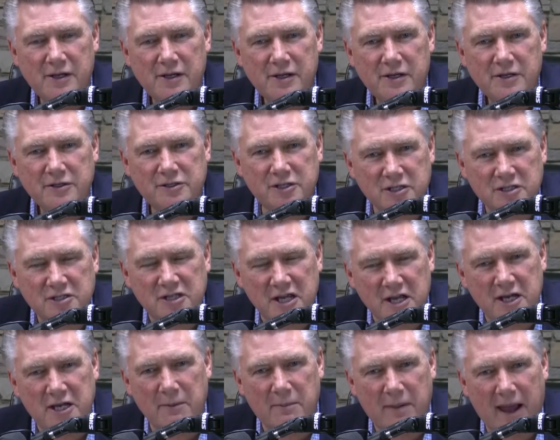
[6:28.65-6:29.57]
Just
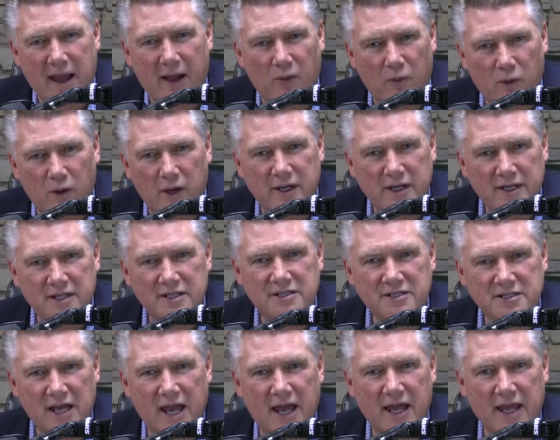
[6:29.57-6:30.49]
think about what he is
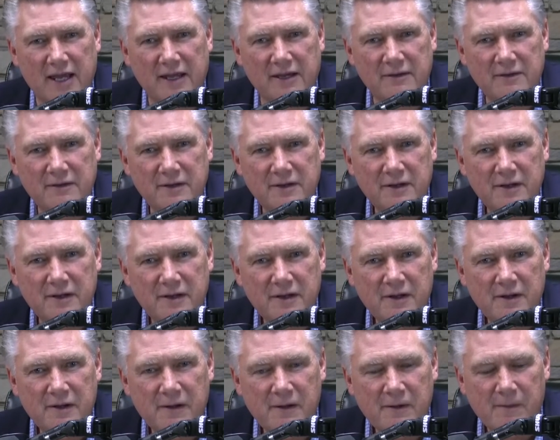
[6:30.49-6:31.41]
saying.
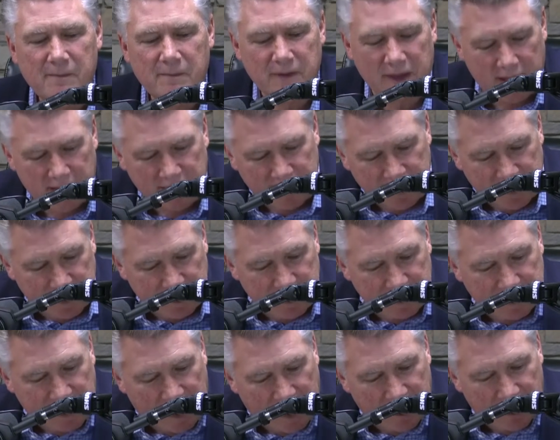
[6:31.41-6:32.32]
And he
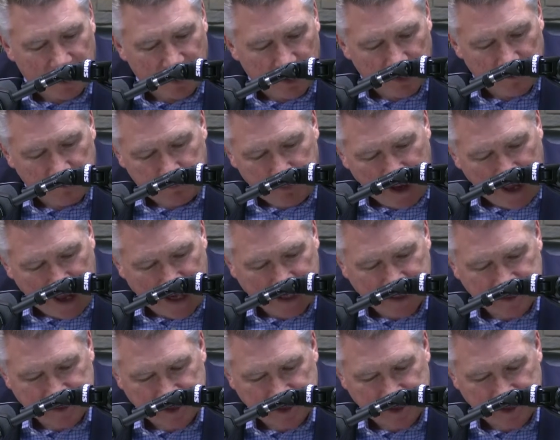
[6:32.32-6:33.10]
kind of unpacks